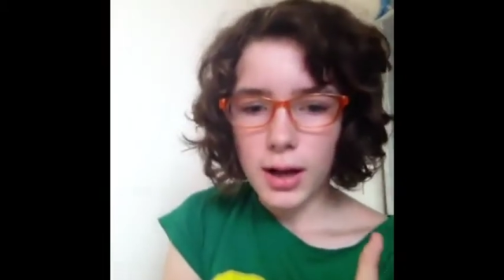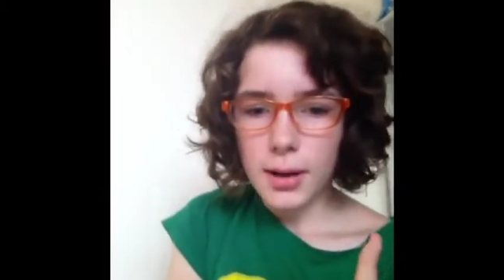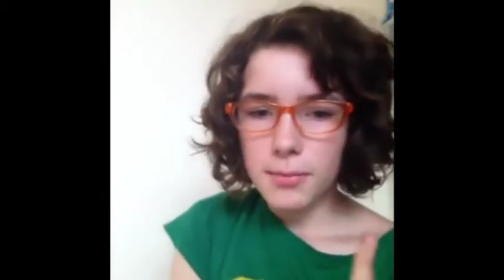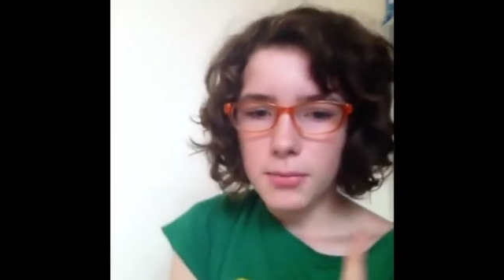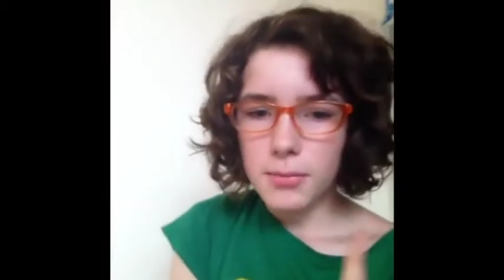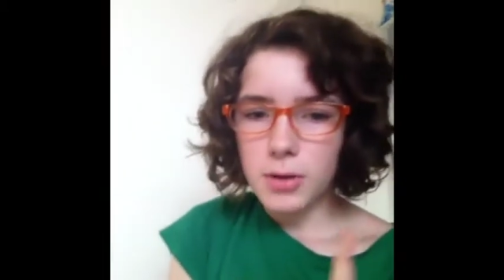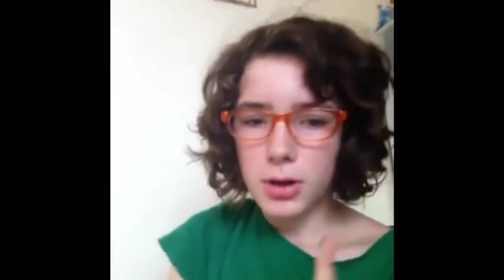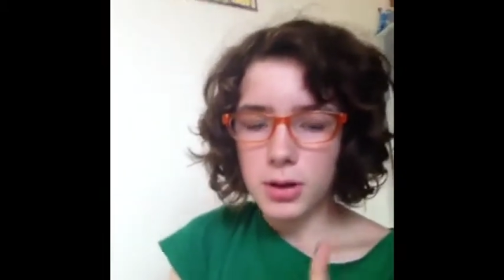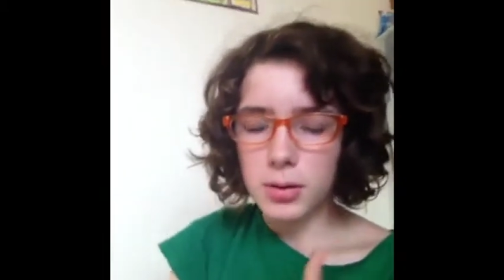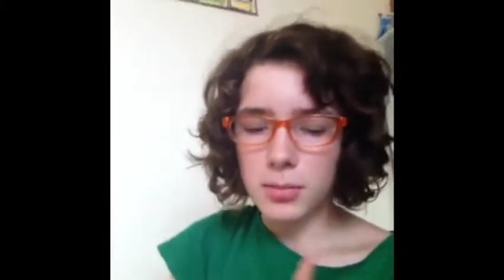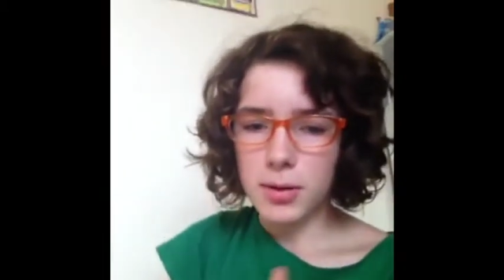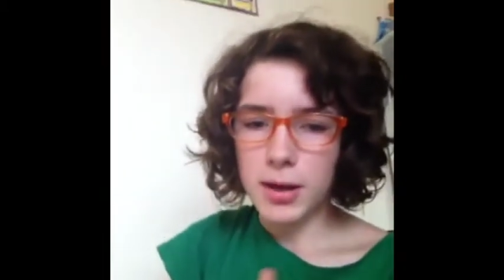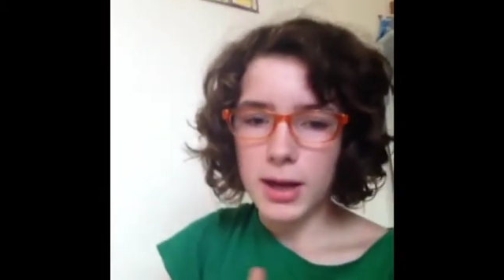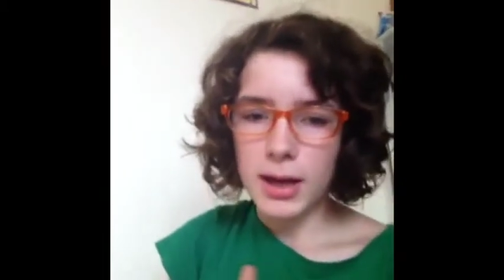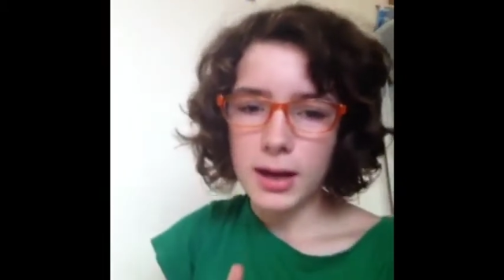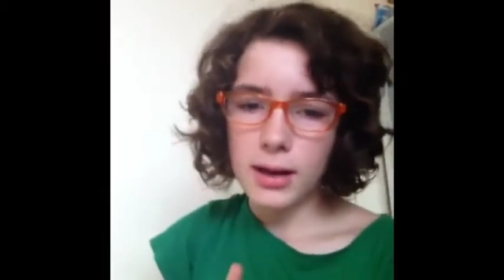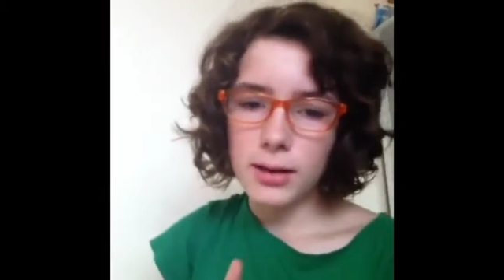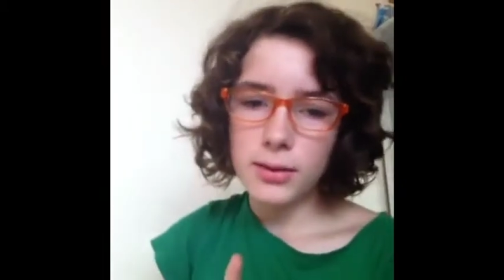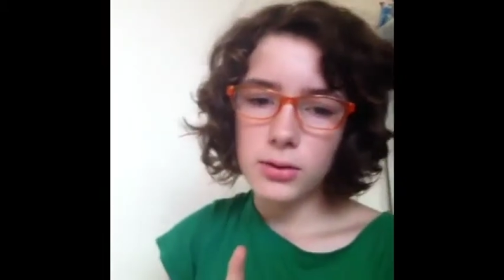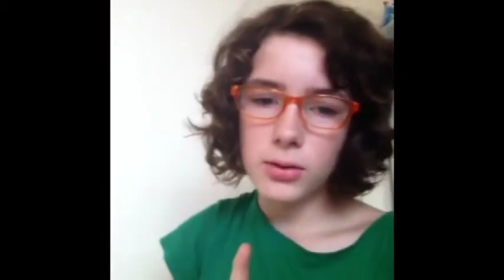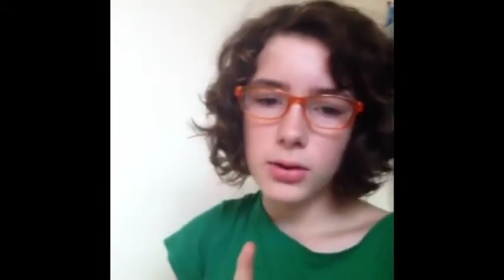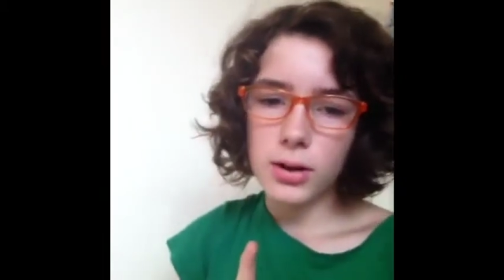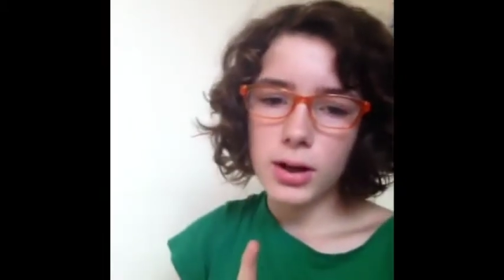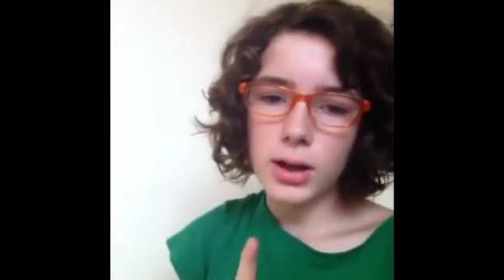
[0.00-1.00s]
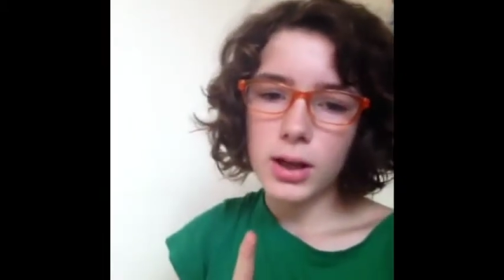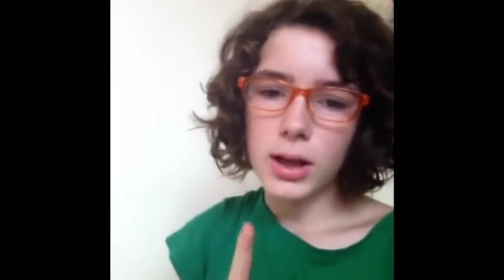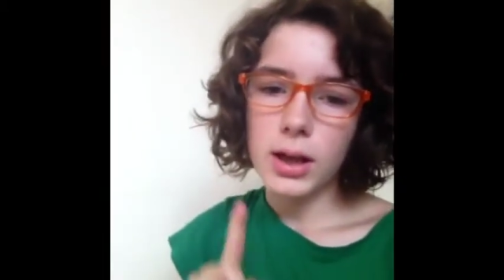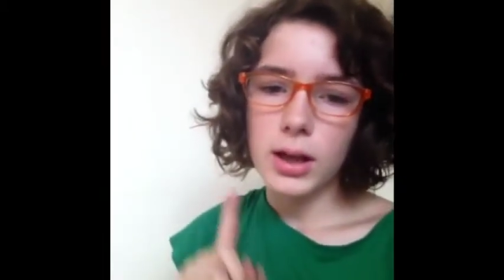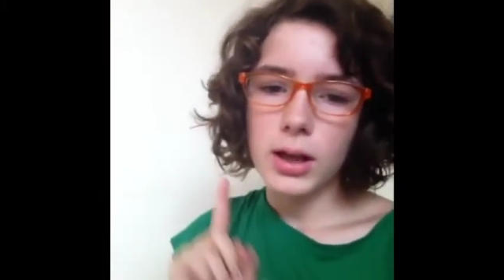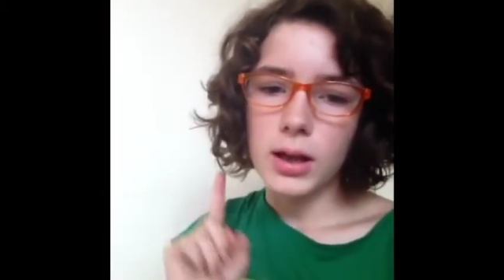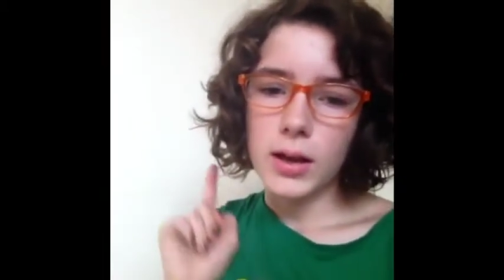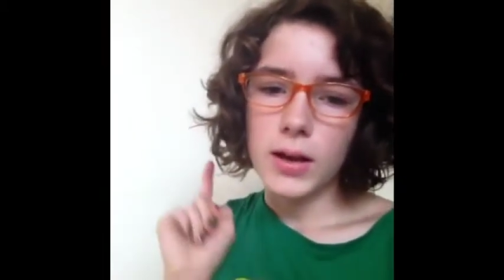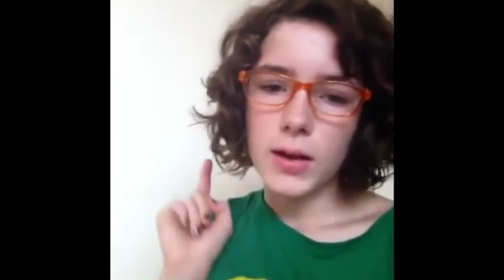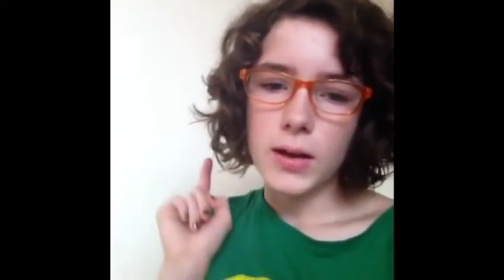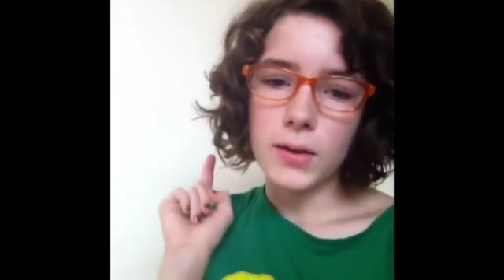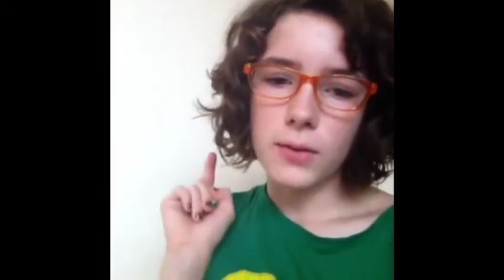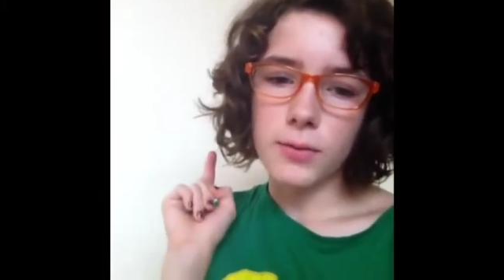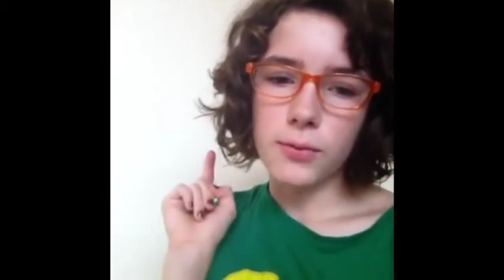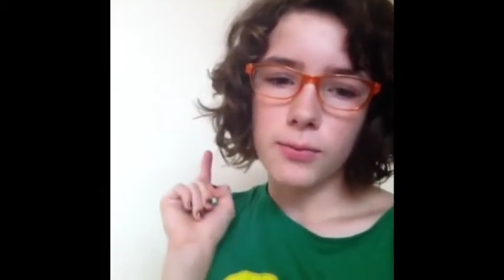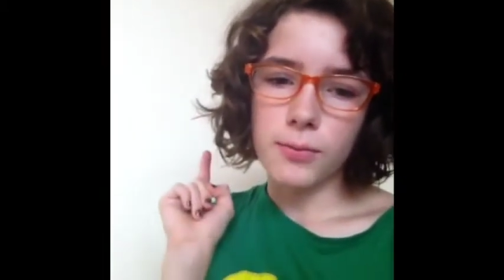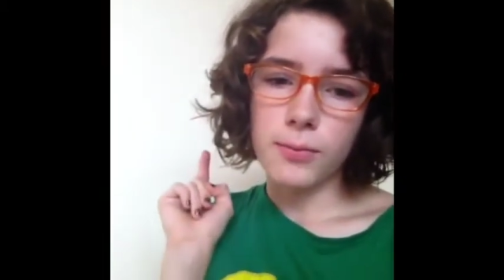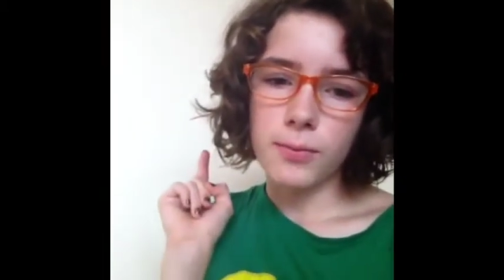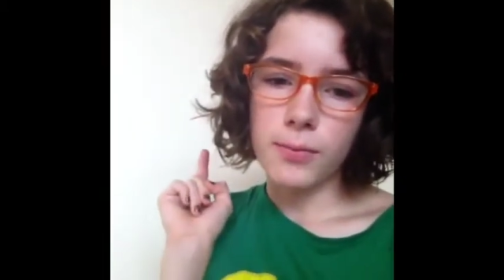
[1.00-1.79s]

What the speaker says: I'm gonna be answering is